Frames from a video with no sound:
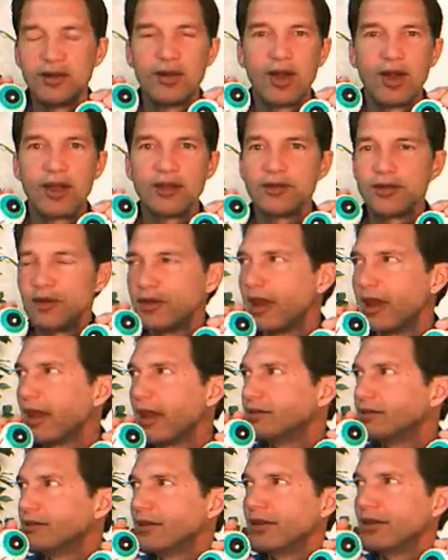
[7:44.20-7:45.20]
Your eyes are
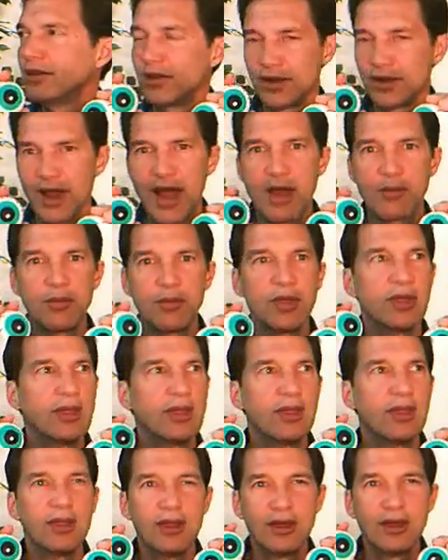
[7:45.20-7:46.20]
dancing, you're
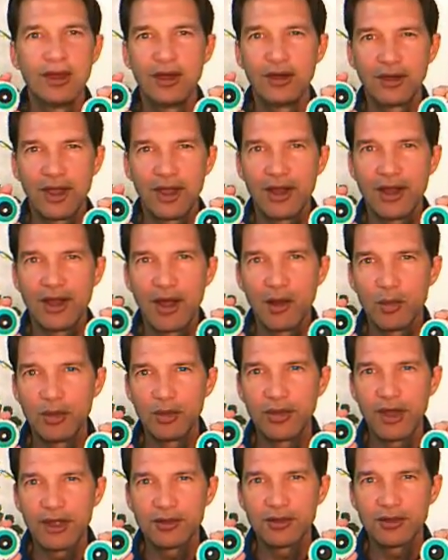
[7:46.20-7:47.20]
happy. Okay, now
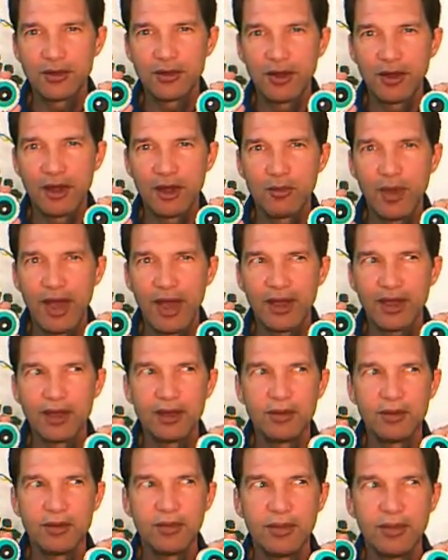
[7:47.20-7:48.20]
put that strain back
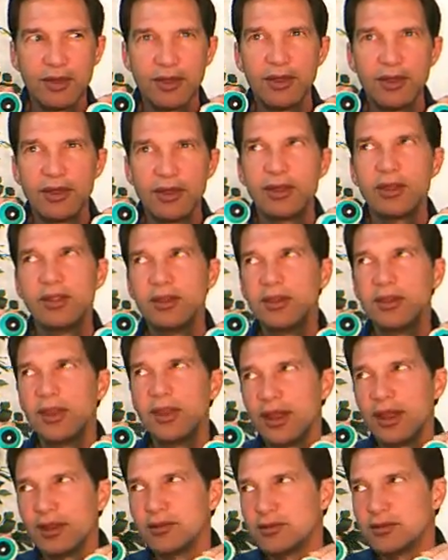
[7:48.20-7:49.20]
in and
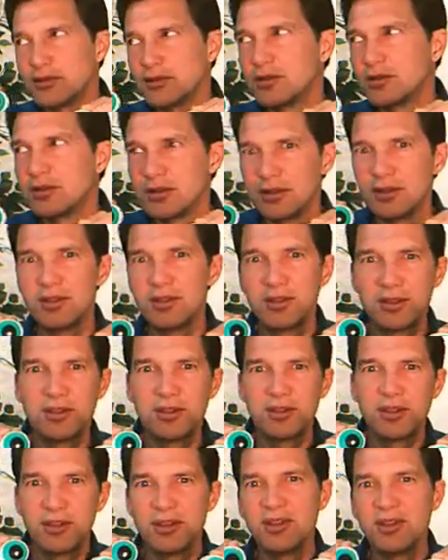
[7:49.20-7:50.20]
dance.
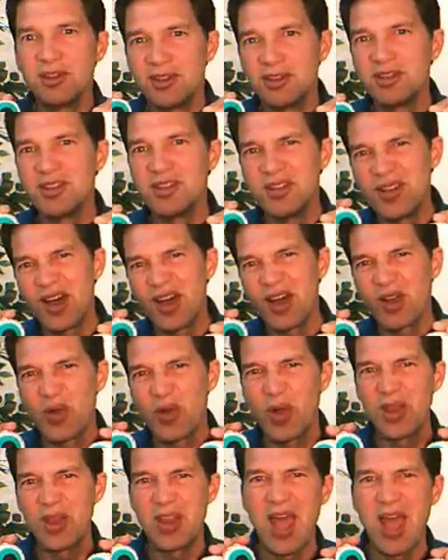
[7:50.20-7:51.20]
Not
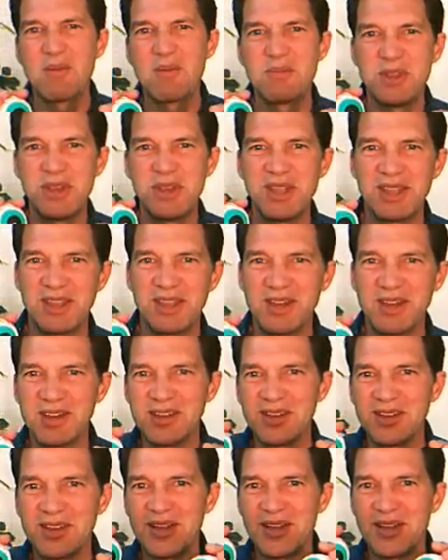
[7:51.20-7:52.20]
quite happening, huh?
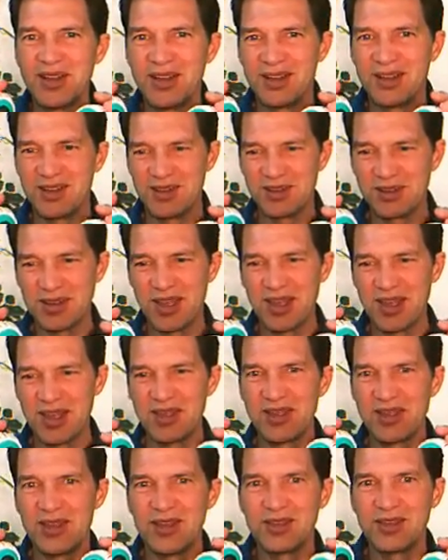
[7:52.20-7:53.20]

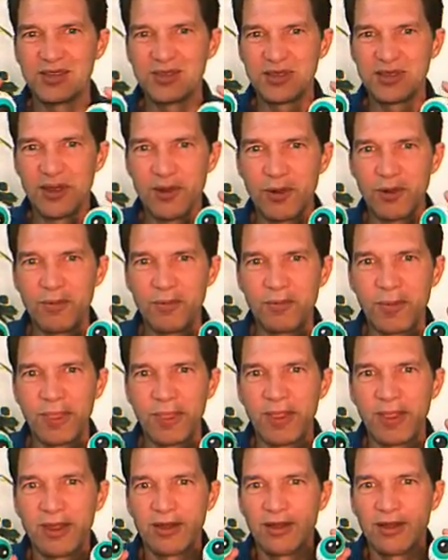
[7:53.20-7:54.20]
Okay, so
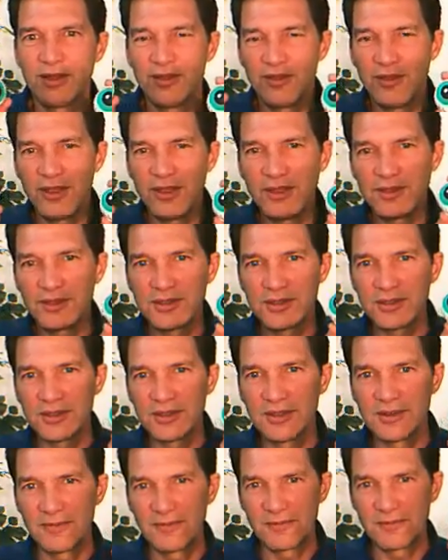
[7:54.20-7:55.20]

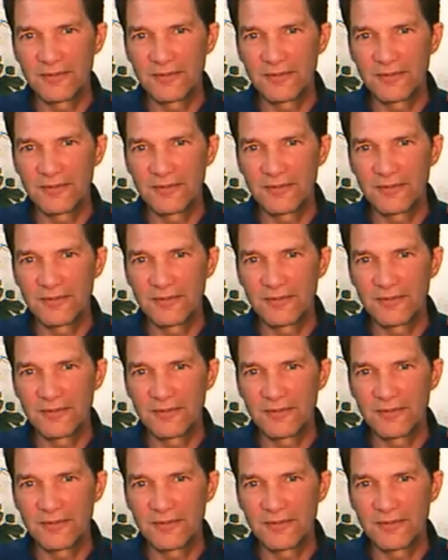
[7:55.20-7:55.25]
these